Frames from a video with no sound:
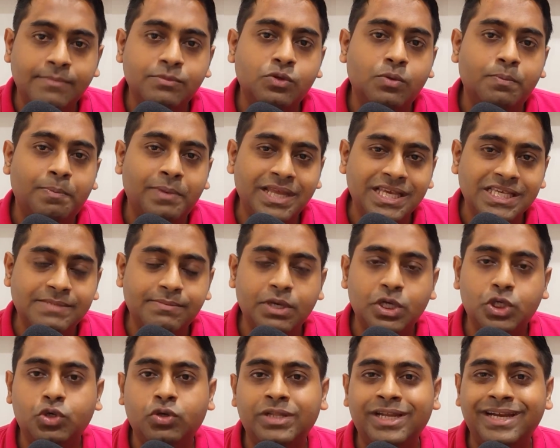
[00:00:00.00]
So please
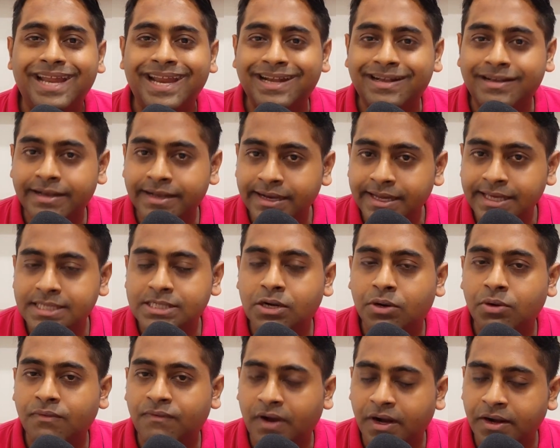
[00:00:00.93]
make sure that at least out
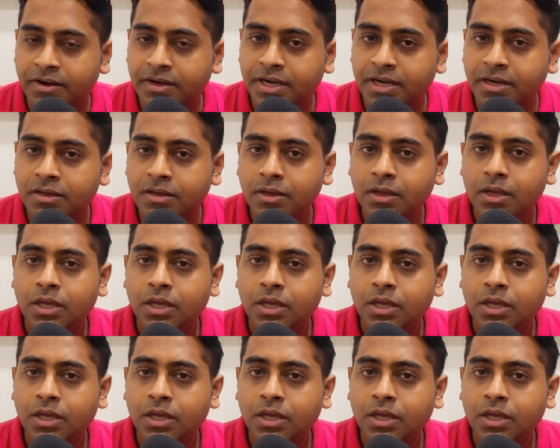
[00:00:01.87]
of 100,